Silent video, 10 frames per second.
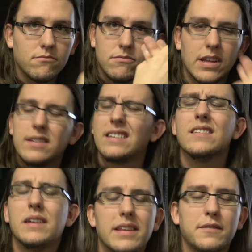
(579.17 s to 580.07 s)

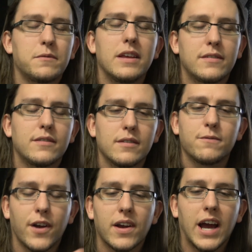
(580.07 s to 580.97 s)
This is a
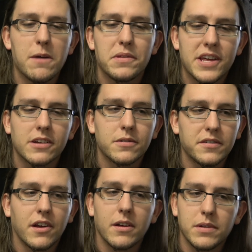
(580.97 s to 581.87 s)
very hypothetical
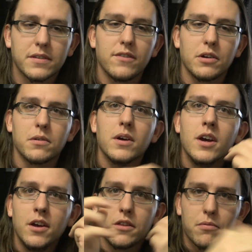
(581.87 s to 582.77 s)
scenario. I'm just giving you
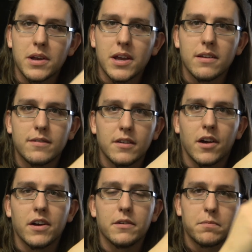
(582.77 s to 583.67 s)
3
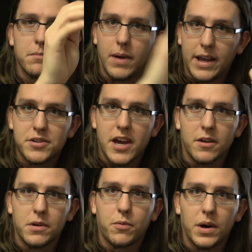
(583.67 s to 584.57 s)
scenarios. My
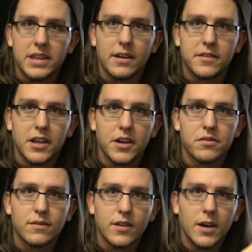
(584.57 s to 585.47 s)
channel with
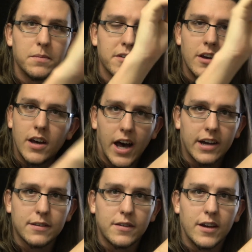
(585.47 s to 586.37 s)
1,800 subs,
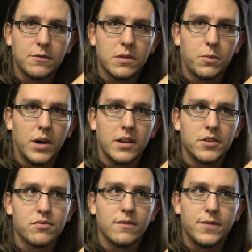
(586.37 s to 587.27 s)
Akasan's with
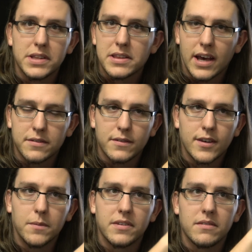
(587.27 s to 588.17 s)
150,000
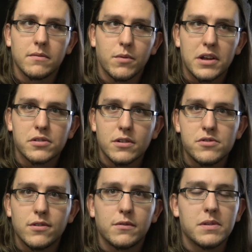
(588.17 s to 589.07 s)
subs, and Rachel and
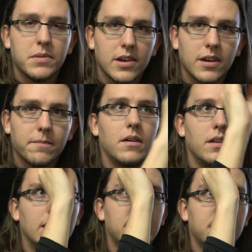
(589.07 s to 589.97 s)
June's with 1 million.
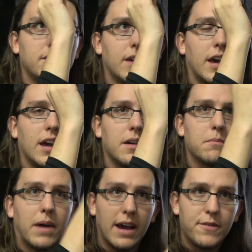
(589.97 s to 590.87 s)
Let's say
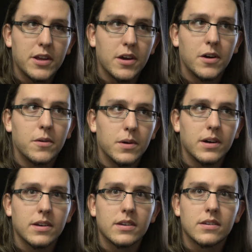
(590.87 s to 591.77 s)
my video
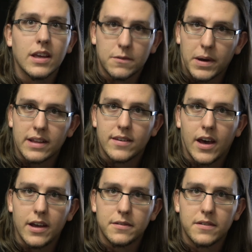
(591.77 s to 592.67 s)
gets
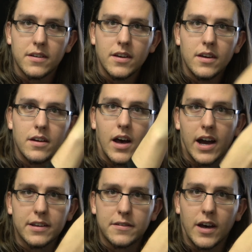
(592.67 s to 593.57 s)
monetized,
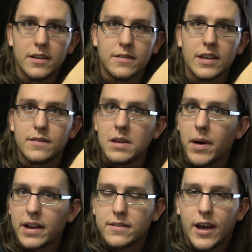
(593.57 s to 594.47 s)
Akasan's gets
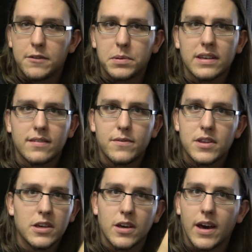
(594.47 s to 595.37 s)
demonetized because of
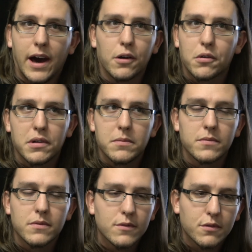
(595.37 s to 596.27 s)
the
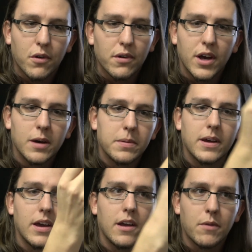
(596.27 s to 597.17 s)
algorithm screwing up,
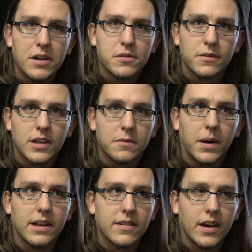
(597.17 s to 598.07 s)
and Rachel's gets
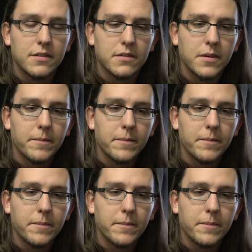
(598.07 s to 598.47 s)
monetized.